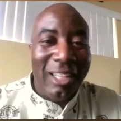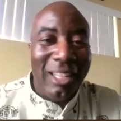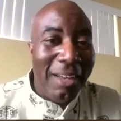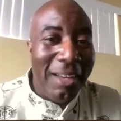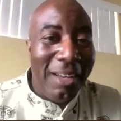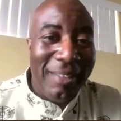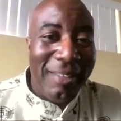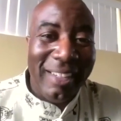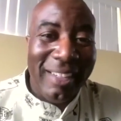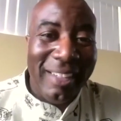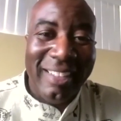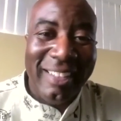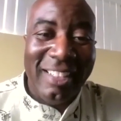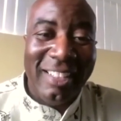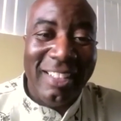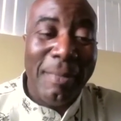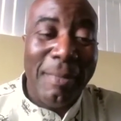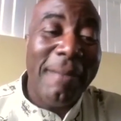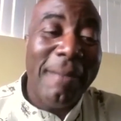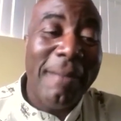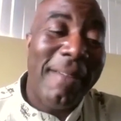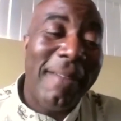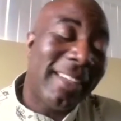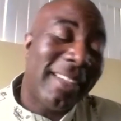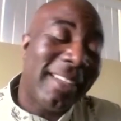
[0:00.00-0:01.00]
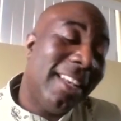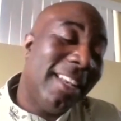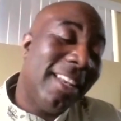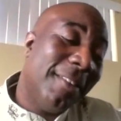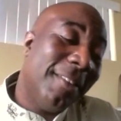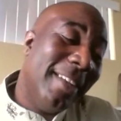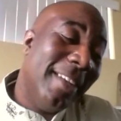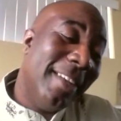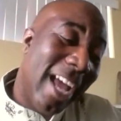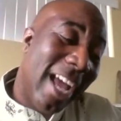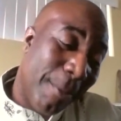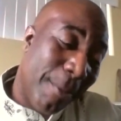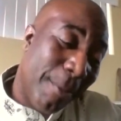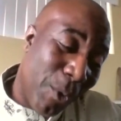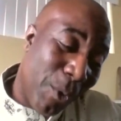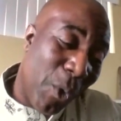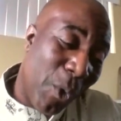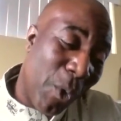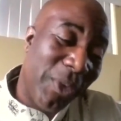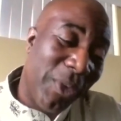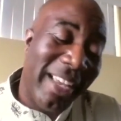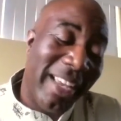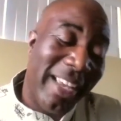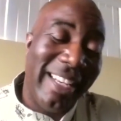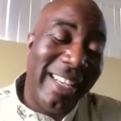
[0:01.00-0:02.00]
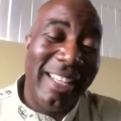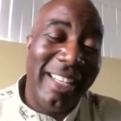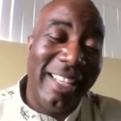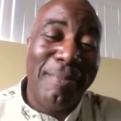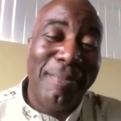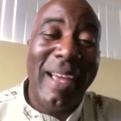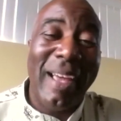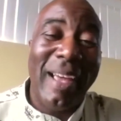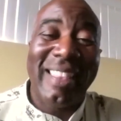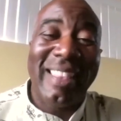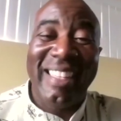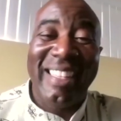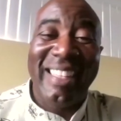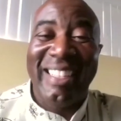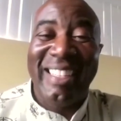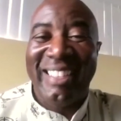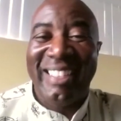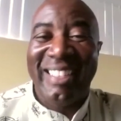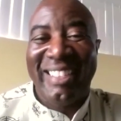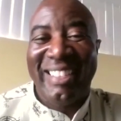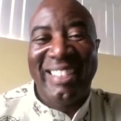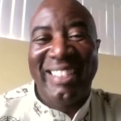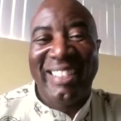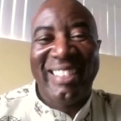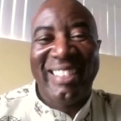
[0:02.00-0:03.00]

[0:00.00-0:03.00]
still love it. As a matter of fact, I love it now more than I did back then.